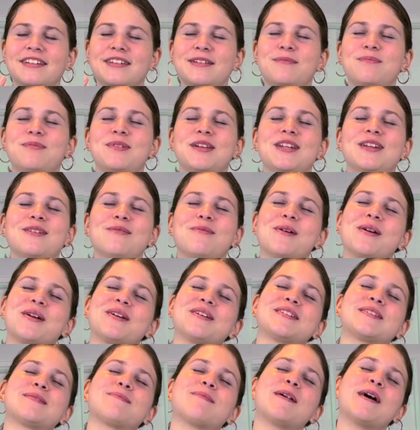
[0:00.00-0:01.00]
peanut butter
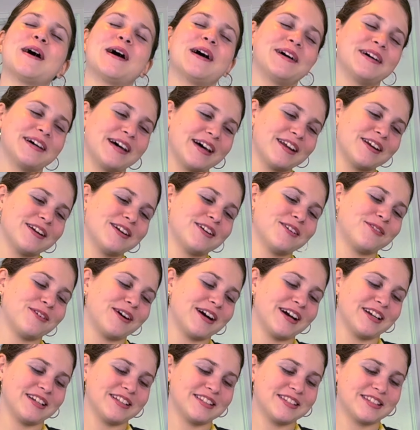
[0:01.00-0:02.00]
smell. I don't know
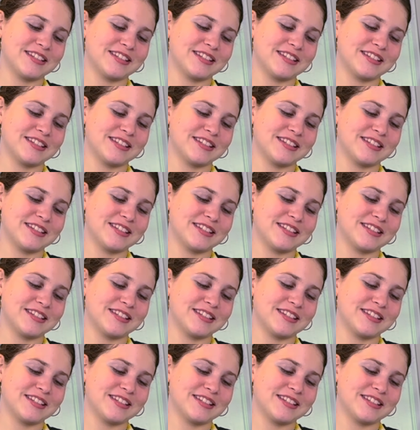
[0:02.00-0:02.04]
why it's